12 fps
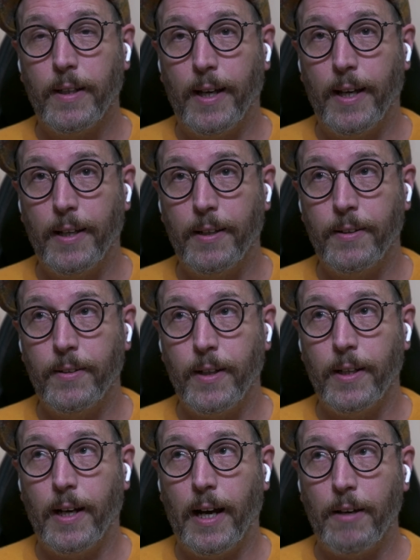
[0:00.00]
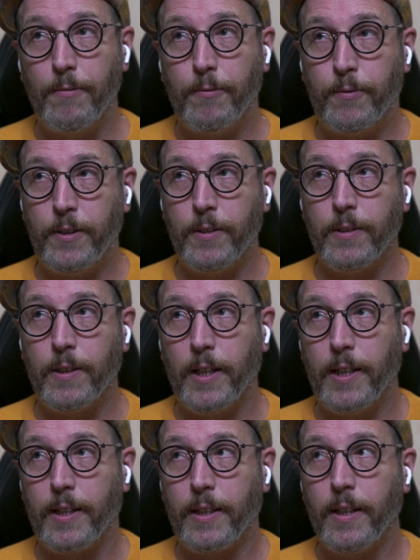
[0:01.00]
And I feel
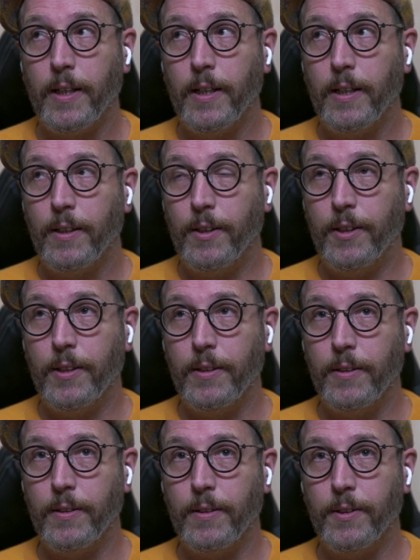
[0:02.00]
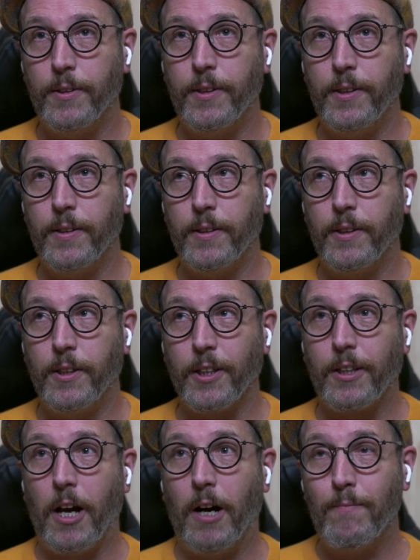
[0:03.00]
like
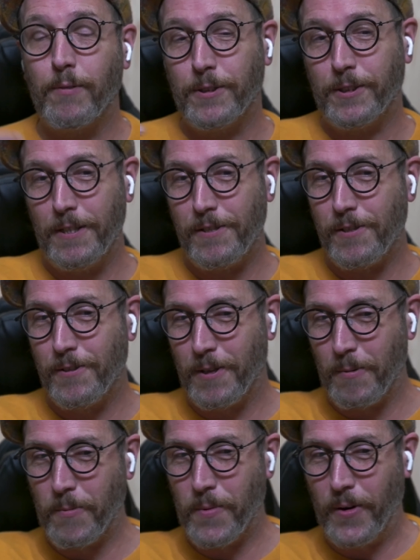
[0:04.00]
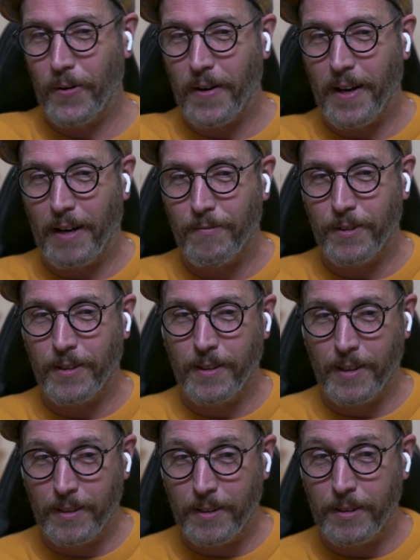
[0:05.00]
the conversation that we're having
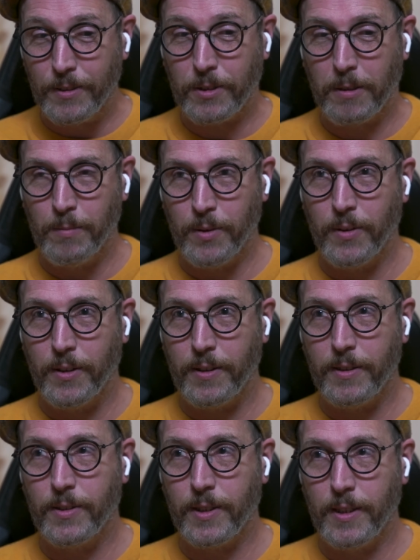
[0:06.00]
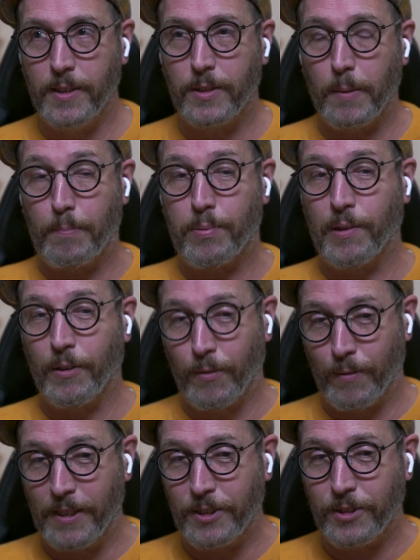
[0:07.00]
in these communities is a
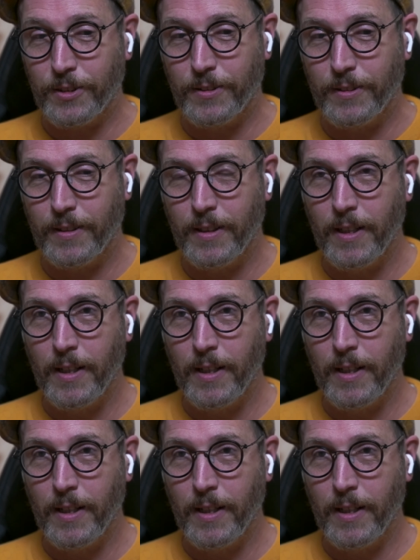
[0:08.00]
progression